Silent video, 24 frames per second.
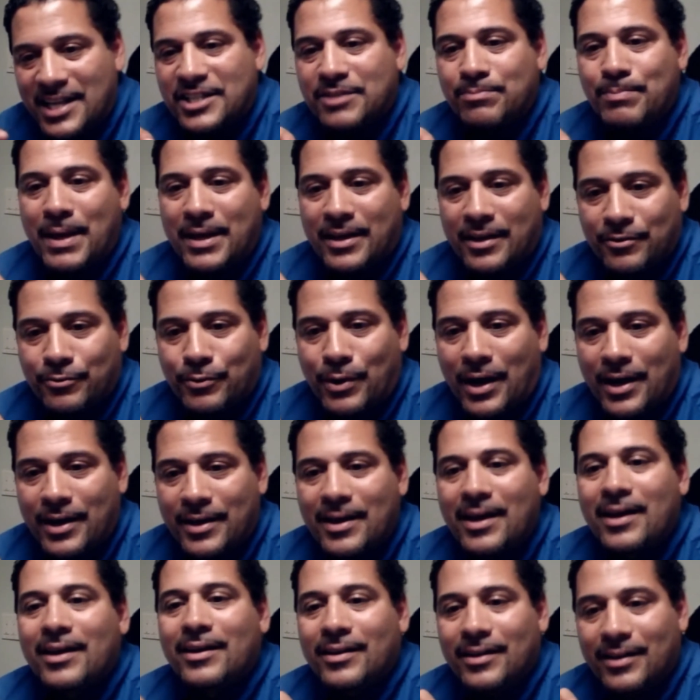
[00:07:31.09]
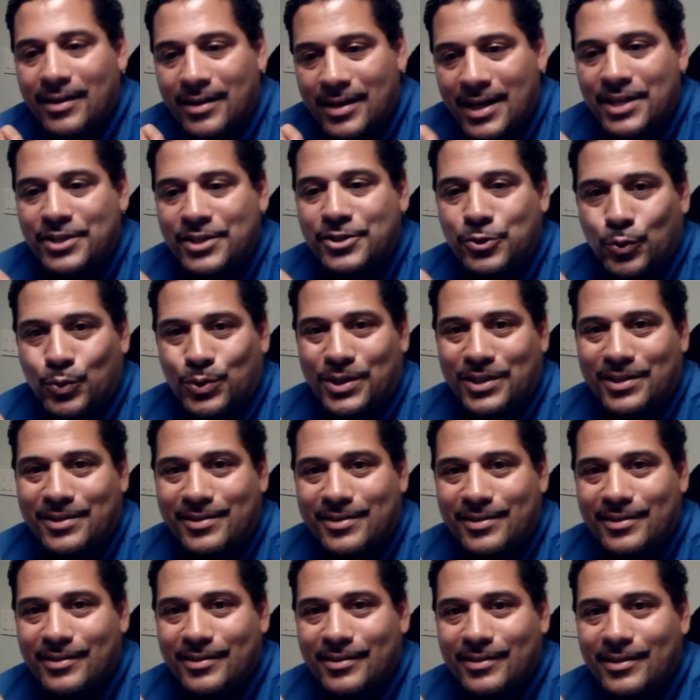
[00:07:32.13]
Let's make it right. Let's do
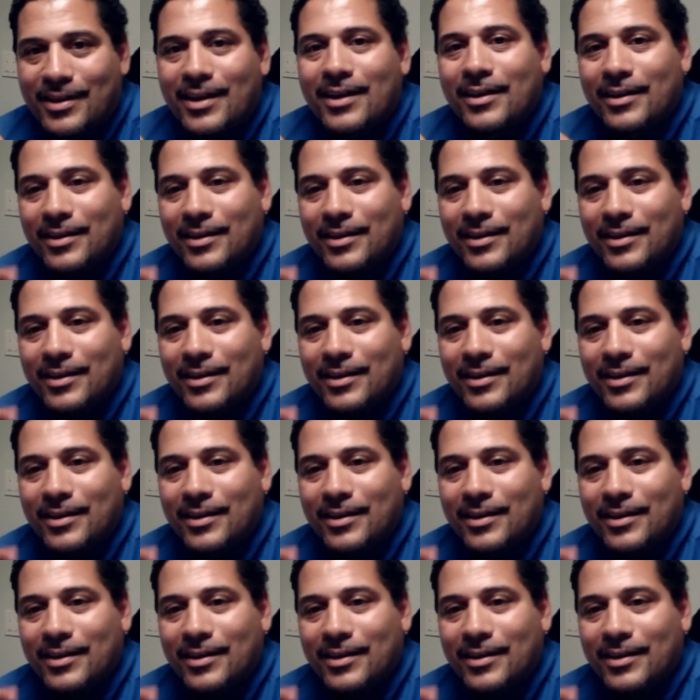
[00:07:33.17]
this.